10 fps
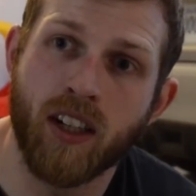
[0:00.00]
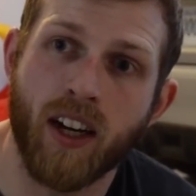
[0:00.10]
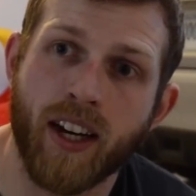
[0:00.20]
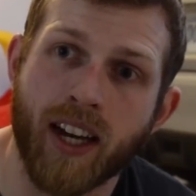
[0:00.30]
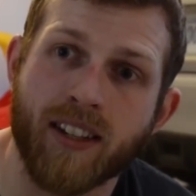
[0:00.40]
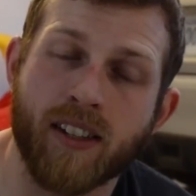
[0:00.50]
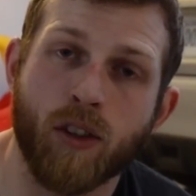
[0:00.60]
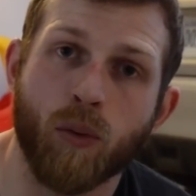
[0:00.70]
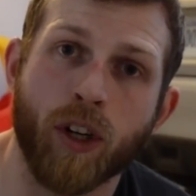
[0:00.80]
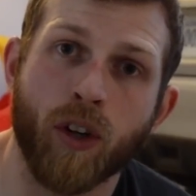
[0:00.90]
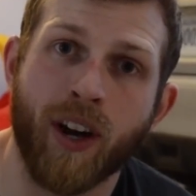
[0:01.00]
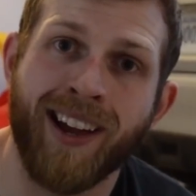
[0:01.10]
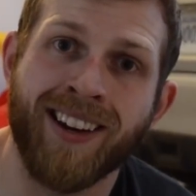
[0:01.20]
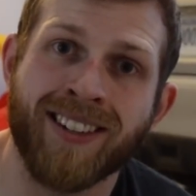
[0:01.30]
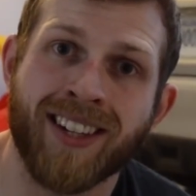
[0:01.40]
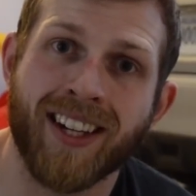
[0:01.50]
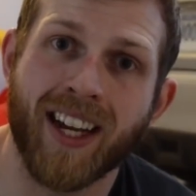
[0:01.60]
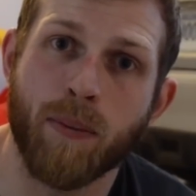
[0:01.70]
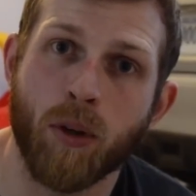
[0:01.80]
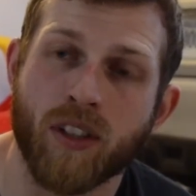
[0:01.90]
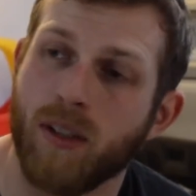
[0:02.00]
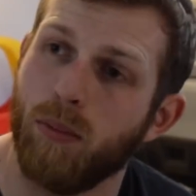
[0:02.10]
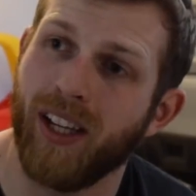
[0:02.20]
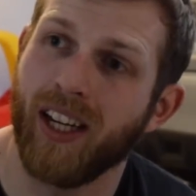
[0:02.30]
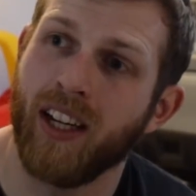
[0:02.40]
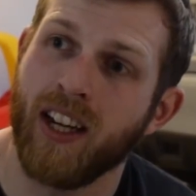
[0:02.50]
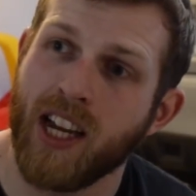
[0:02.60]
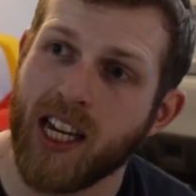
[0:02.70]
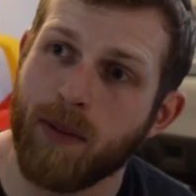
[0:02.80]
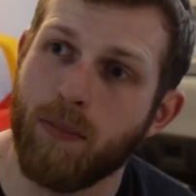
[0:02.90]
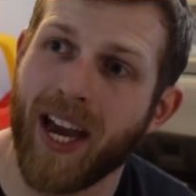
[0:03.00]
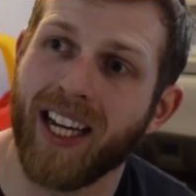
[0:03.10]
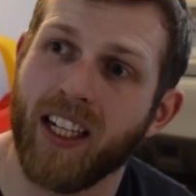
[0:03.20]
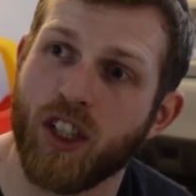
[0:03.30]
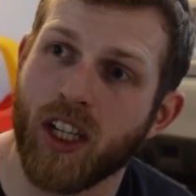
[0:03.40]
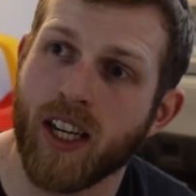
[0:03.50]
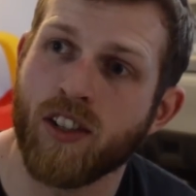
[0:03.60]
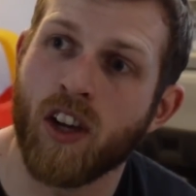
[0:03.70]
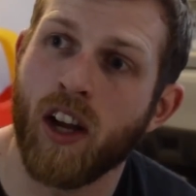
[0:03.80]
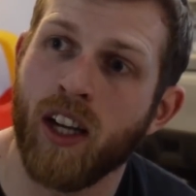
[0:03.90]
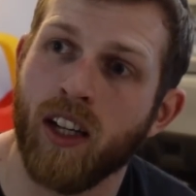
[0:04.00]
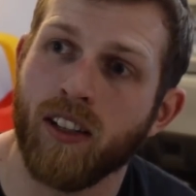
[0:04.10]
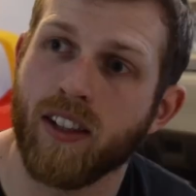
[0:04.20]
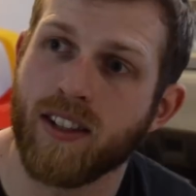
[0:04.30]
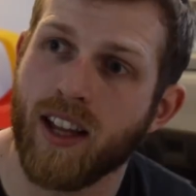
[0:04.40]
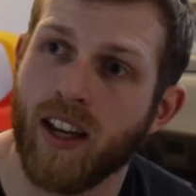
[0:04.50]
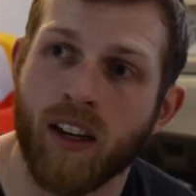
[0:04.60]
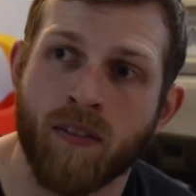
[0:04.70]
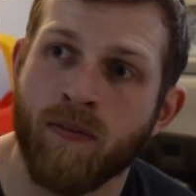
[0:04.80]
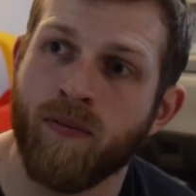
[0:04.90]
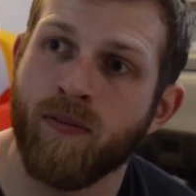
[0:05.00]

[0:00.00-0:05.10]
a nice rear end and put some like baggy jeans on it, because then